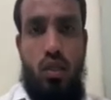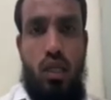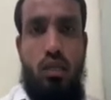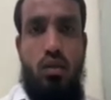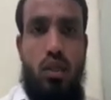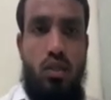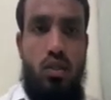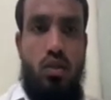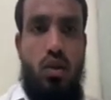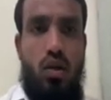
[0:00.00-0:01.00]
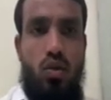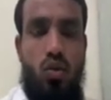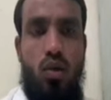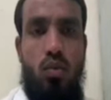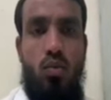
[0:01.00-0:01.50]
That is why it is
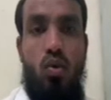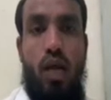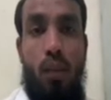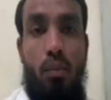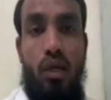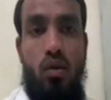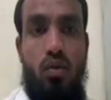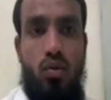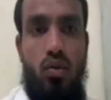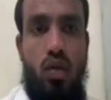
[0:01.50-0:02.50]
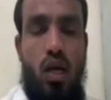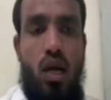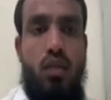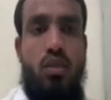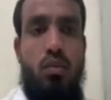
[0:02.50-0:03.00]
shown a more rapid growth
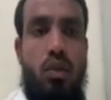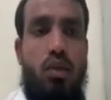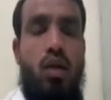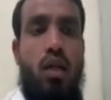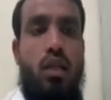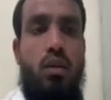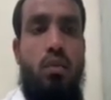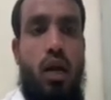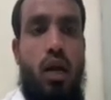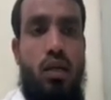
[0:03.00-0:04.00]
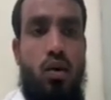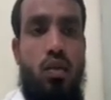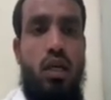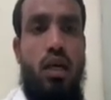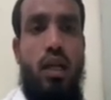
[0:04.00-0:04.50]
as compared to the other plant. Or
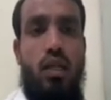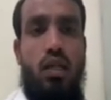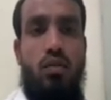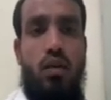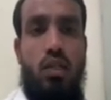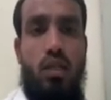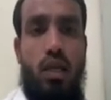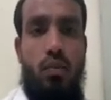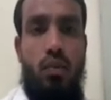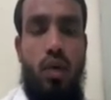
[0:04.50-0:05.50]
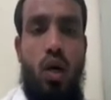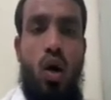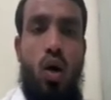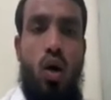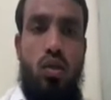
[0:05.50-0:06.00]
the girth of the stem
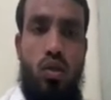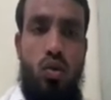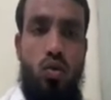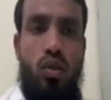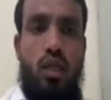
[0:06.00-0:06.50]
or the root